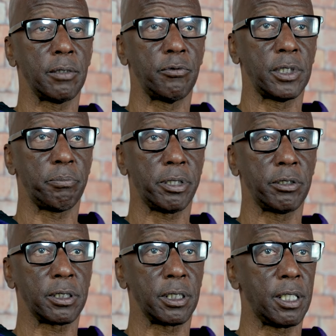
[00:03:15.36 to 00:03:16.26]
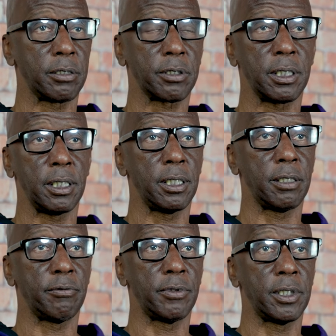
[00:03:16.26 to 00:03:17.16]
When a person lost their
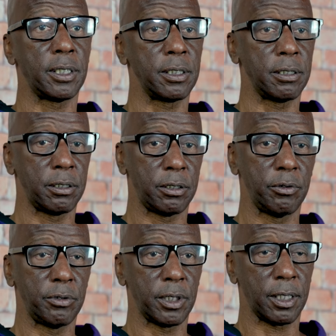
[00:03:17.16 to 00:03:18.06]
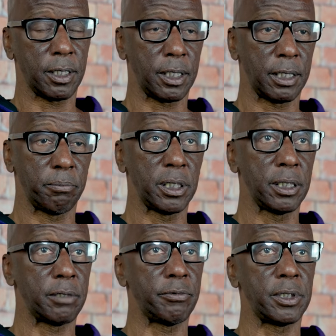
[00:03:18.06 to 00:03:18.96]
loved one due to, and
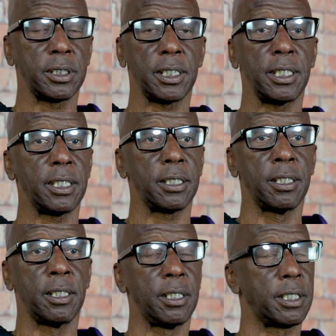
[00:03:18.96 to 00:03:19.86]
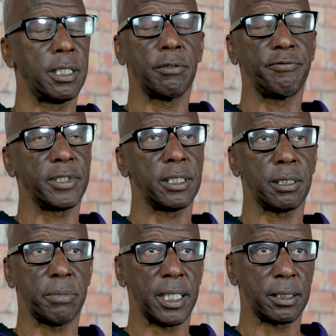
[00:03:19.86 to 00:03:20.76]
blood was shed, they don't forget
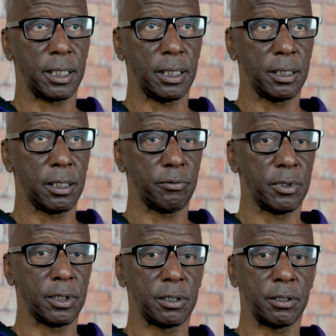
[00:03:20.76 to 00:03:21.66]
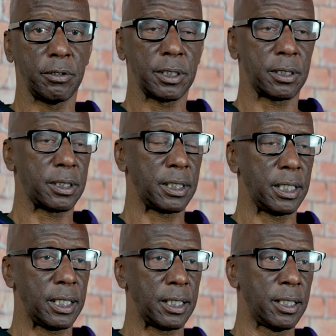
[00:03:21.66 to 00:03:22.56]
about their loved ones. You can
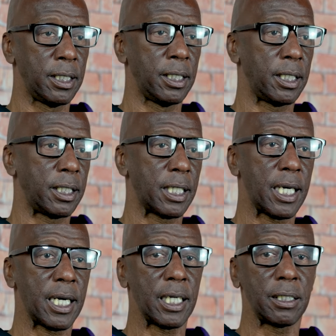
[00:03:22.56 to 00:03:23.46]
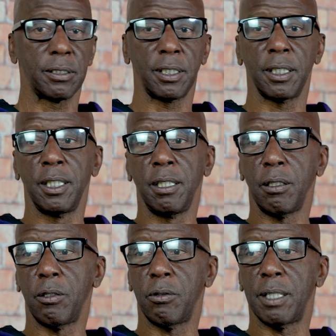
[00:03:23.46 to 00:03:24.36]
sit and holler,
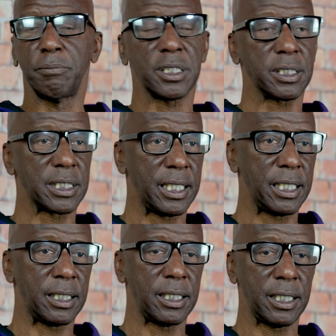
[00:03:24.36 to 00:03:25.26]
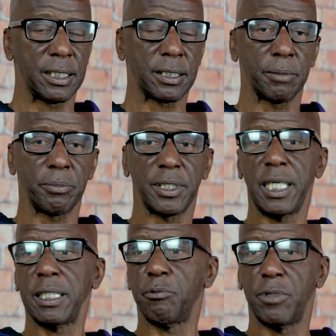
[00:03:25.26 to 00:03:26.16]
oh, I'm slaying this, I'm
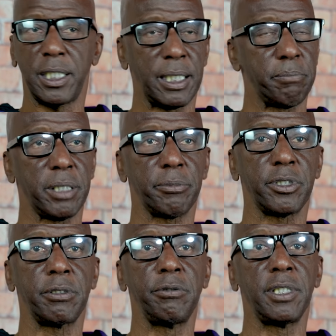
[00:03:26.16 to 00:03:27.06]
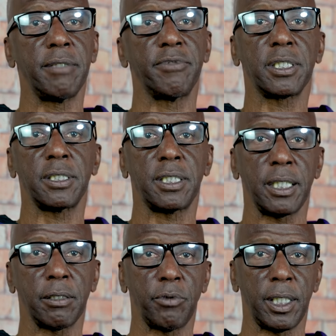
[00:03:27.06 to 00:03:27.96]
taking away their memories. You never could
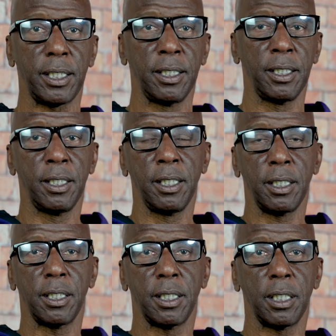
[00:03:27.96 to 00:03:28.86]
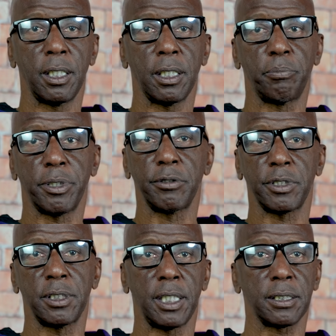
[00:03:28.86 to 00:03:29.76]
take away a
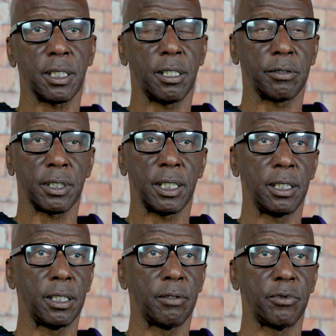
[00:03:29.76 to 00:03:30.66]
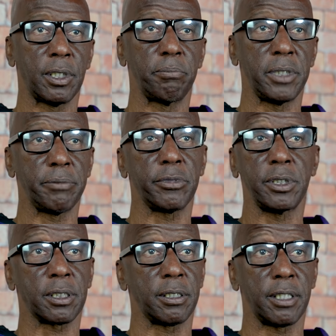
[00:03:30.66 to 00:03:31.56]
person that's lost their loved one
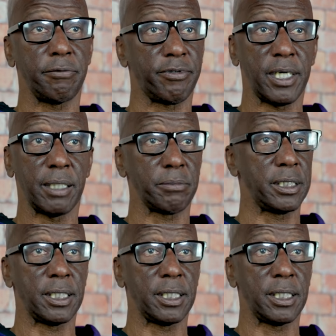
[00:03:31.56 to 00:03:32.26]
memories of their family,